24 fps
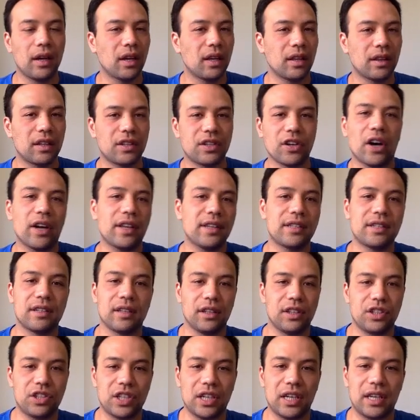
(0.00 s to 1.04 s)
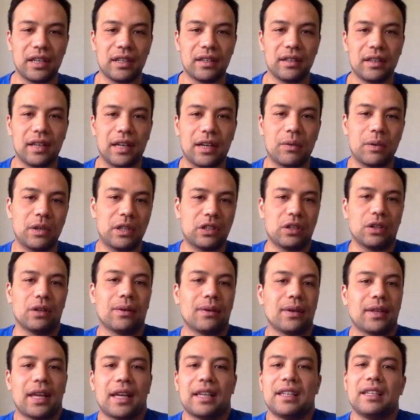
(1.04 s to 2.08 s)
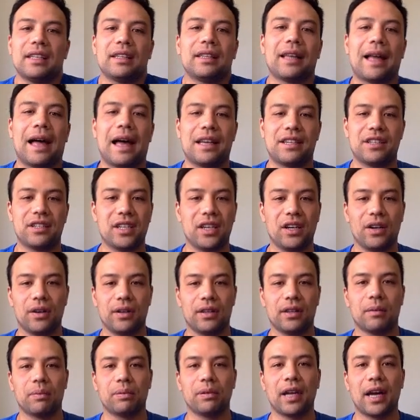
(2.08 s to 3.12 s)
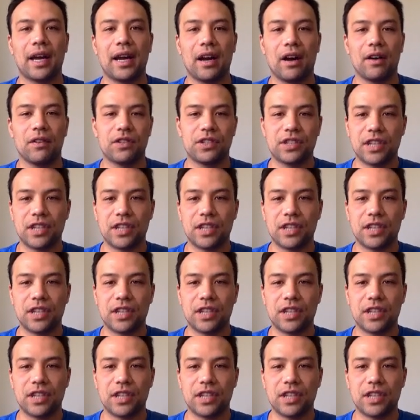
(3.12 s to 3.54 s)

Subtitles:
The Titans are legit. We saw what they did last year in the playoffs.